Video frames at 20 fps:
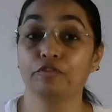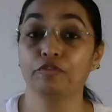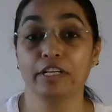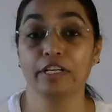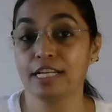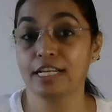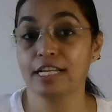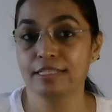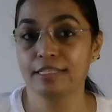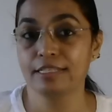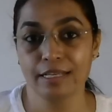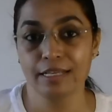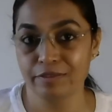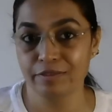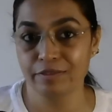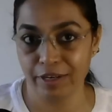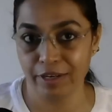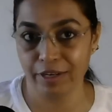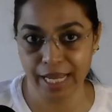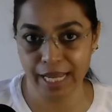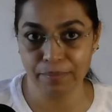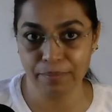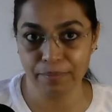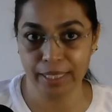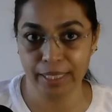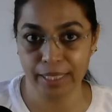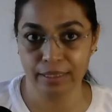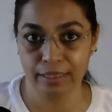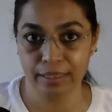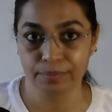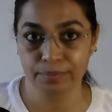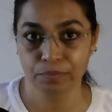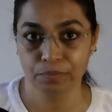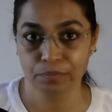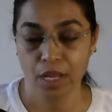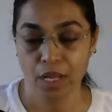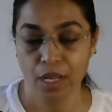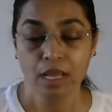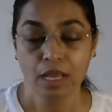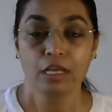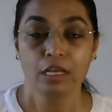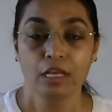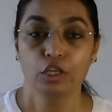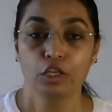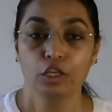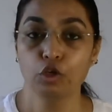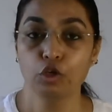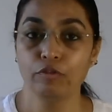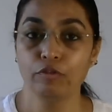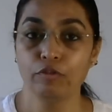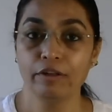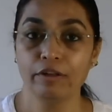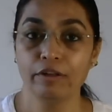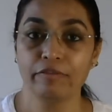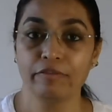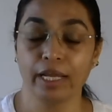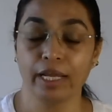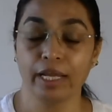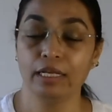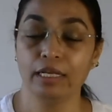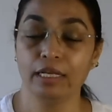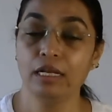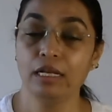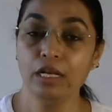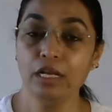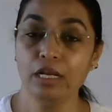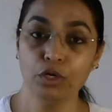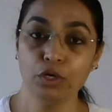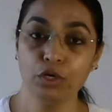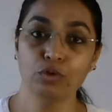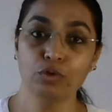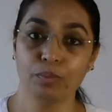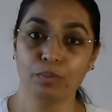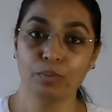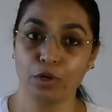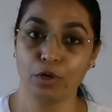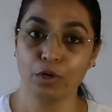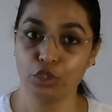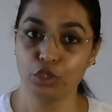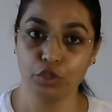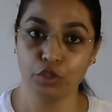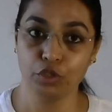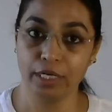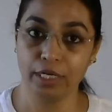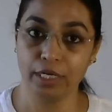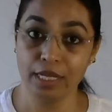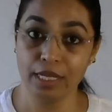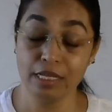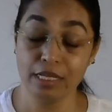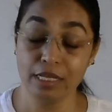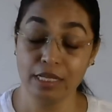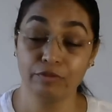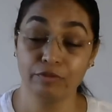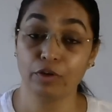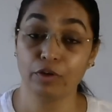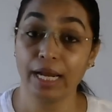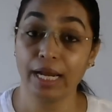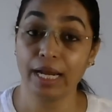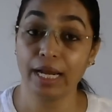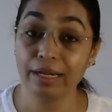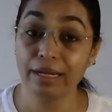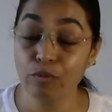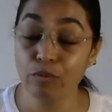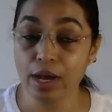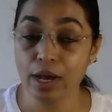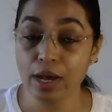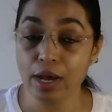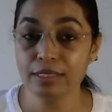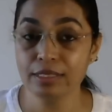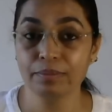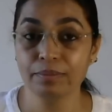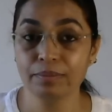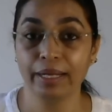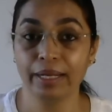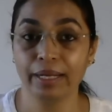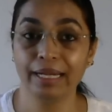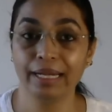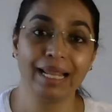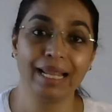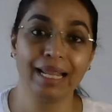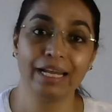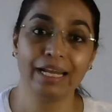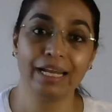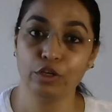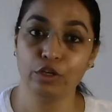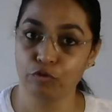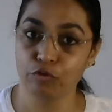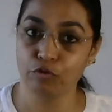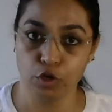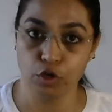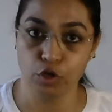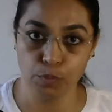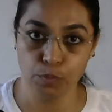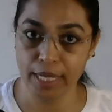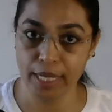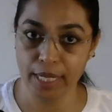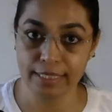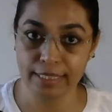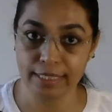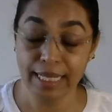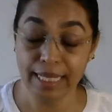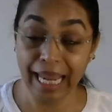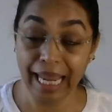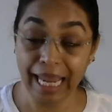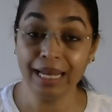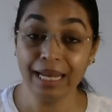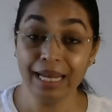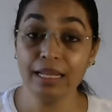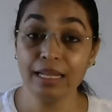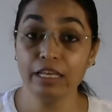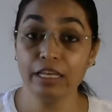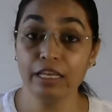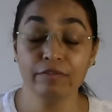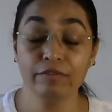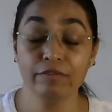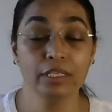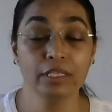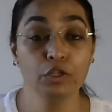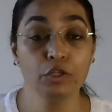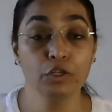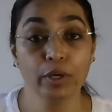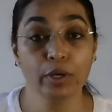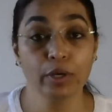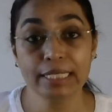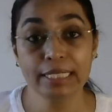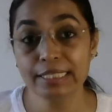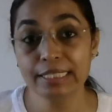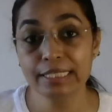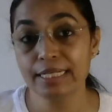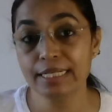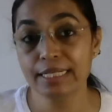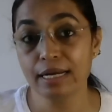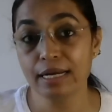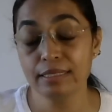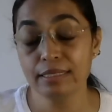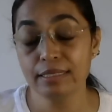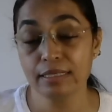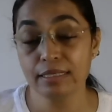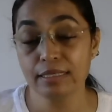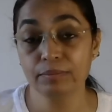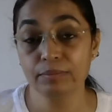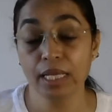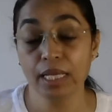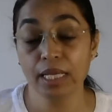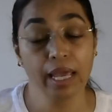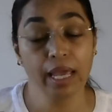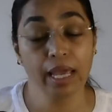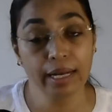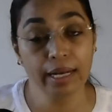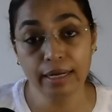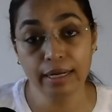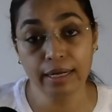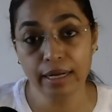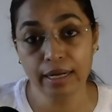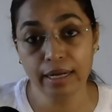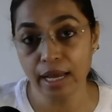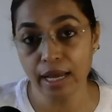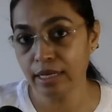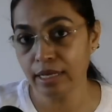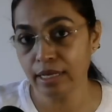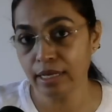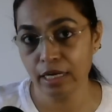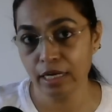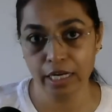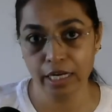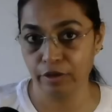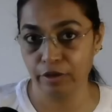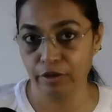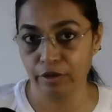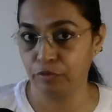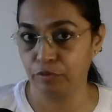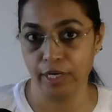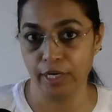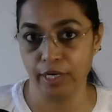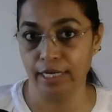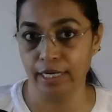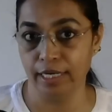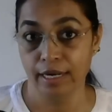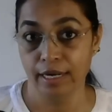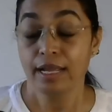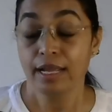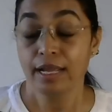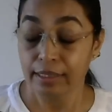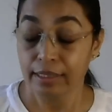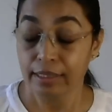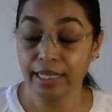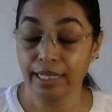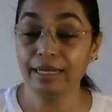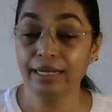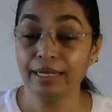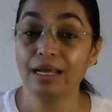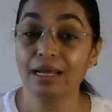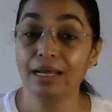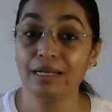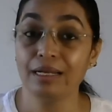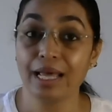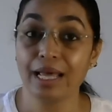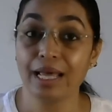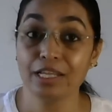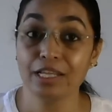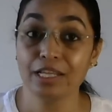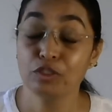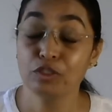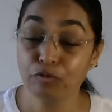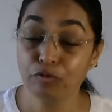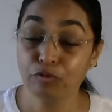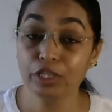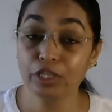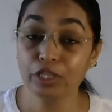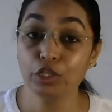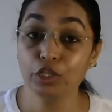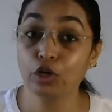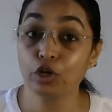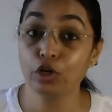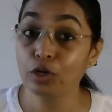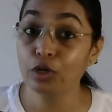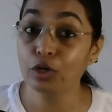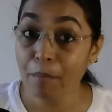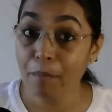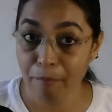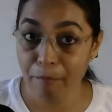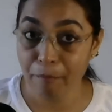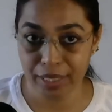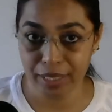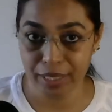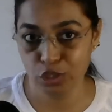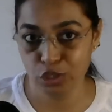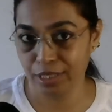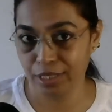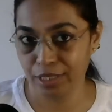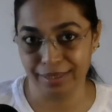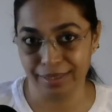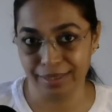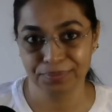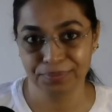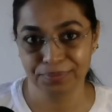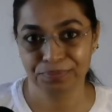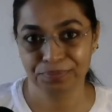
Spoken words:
finances will get better. You will find new opportunities for advancement at your workplace, and even you can start something entirely different that aligns with your passion.